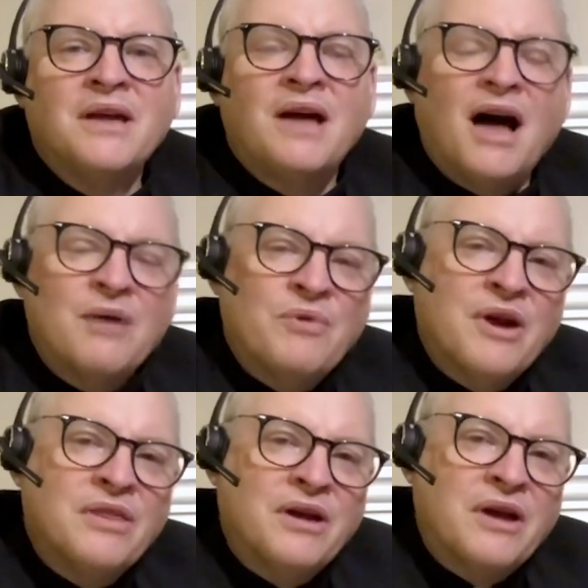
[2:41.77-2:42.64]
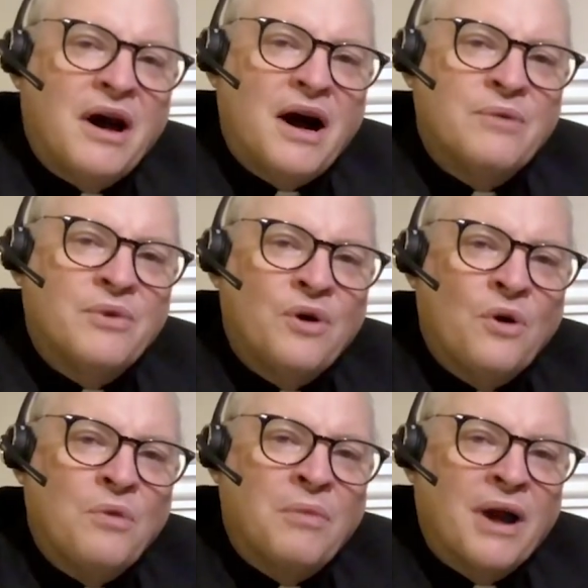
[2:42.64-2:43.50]
I pray that God would
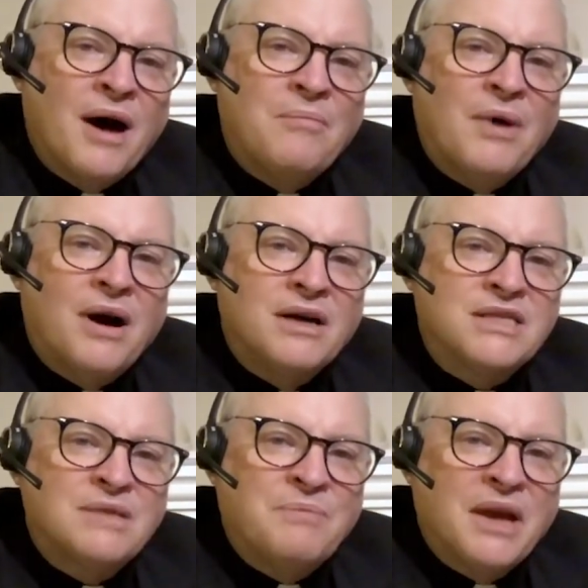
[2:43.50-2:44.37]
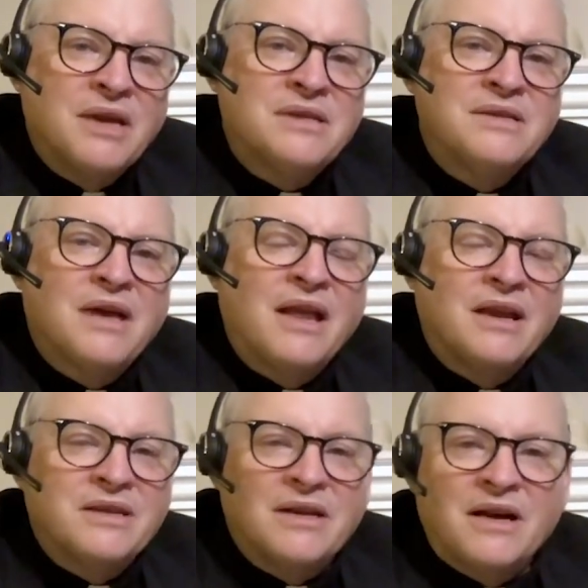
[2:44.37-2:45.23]
open up a space and a
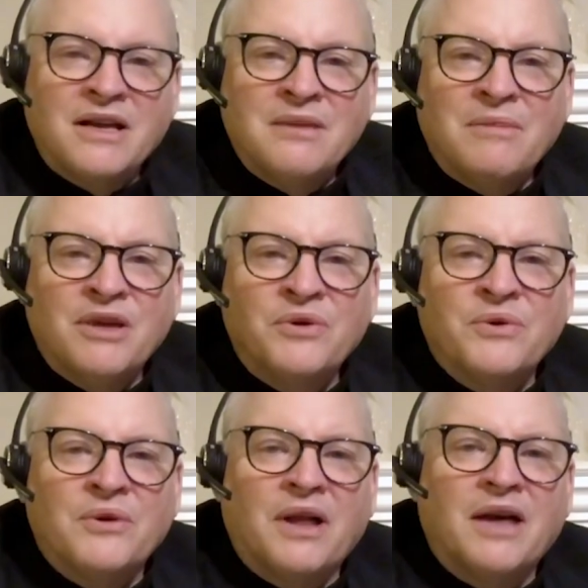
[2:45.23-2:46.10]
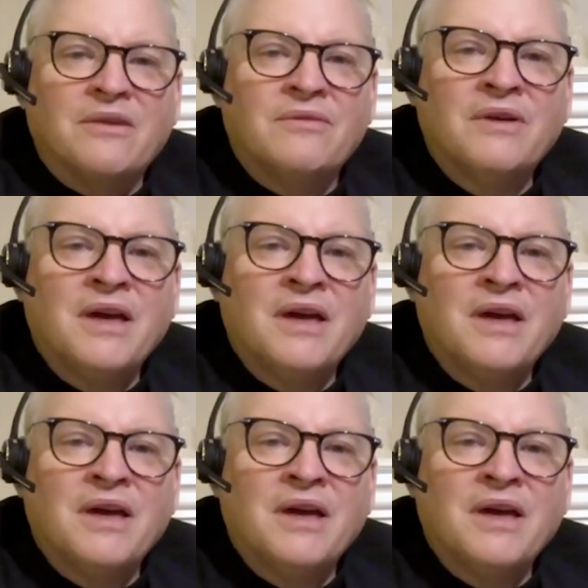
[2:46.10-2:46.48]
time in your life